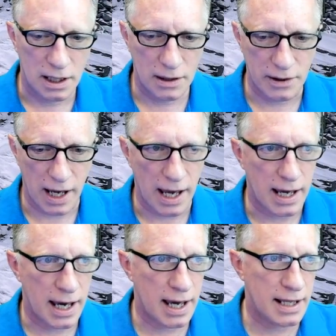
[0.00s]
Okay,
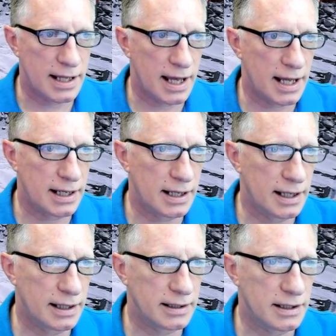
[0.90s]
and then,
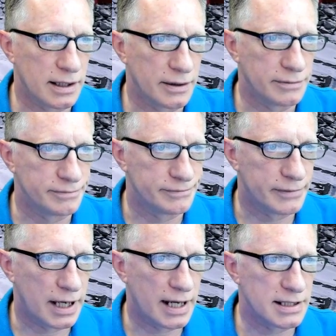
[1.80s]

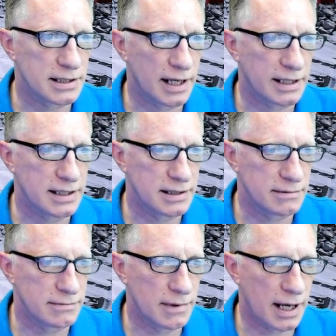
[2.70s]
I just like to,
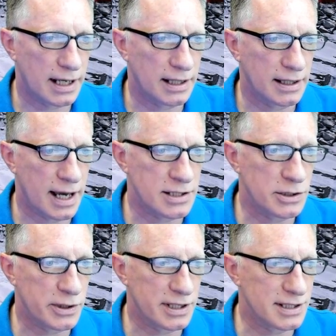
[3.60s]
as you
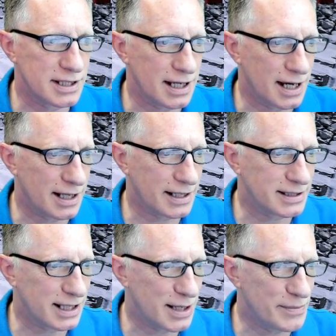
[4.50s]
can see, I like to
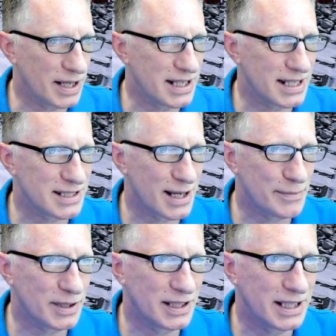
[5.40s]
keep my desktop
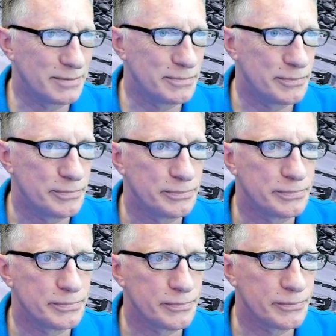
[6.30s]
clean
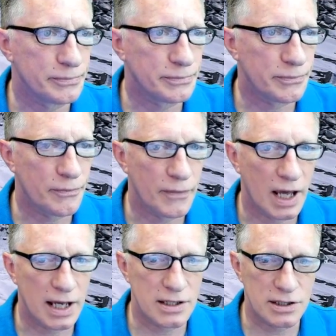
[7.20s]

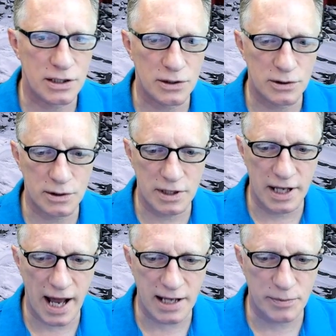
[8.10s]
and just use the
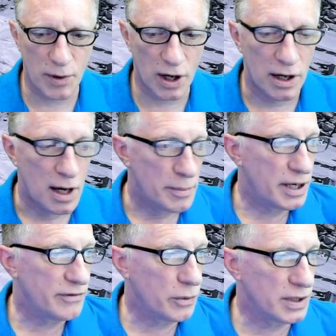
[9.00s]
taskbar. But
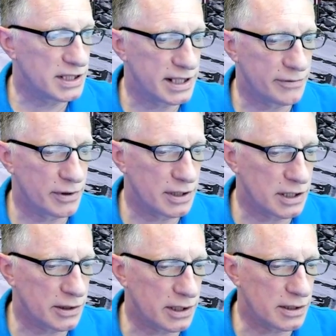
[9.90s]
everyone's different.
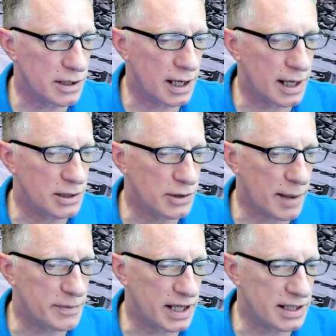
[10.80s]
You could
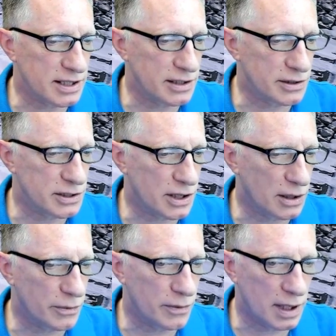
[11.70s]
drop things in your
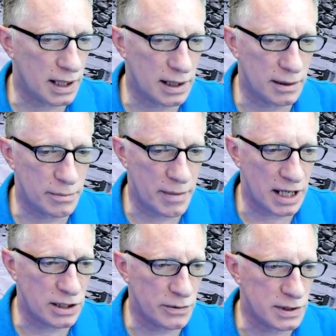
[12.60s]
start
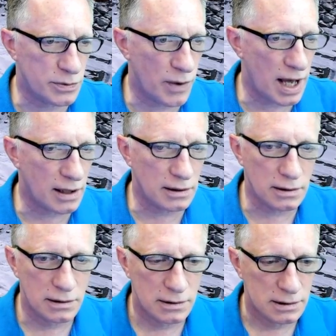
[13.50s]
menu as well
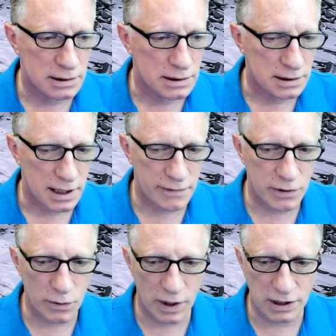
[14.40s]
if
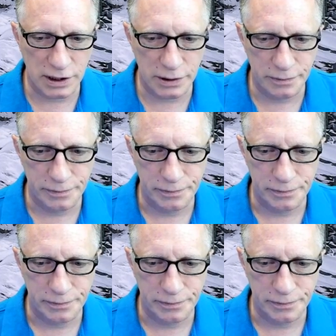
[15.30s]
you want to.